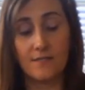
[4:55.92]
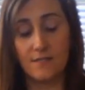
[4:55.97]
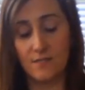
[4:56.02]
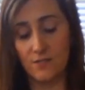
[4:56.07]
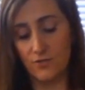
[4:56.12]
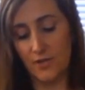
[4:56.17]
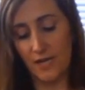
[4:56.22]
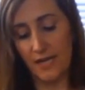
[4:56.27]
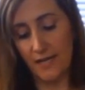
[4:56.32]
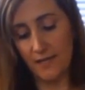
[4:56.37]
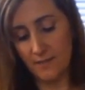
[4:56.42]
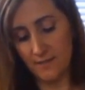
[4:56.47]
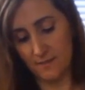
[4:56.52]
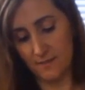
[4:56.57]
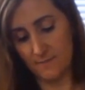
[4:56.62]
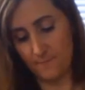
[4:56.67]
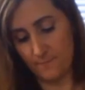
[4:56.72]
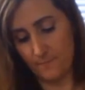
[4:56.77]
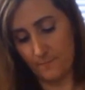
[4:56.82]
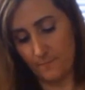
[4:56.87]
is
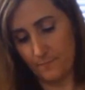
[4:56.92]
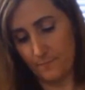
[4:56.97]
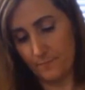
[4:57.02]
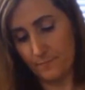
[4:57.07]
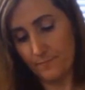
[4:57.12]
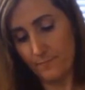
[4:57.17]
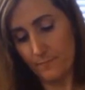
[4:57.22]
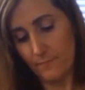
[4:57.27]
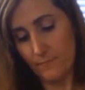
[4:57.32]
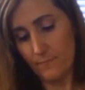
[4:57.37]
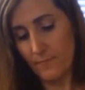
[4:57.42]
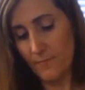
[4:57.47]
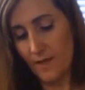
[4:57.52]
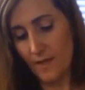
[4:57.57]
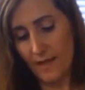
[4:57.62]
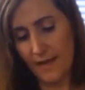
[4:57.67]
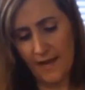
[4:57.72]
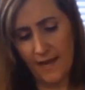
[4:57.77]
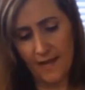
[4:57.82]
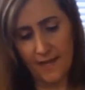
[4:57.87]
strings.
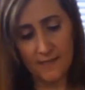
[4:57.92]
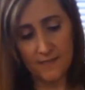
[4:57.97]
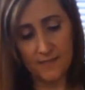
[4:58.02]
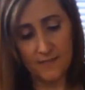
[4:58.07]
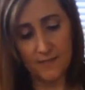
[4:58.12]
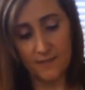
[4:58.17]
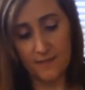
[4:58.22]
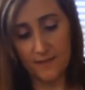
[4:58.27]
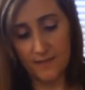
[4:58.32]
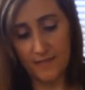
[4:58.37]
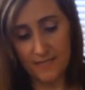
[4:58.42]
And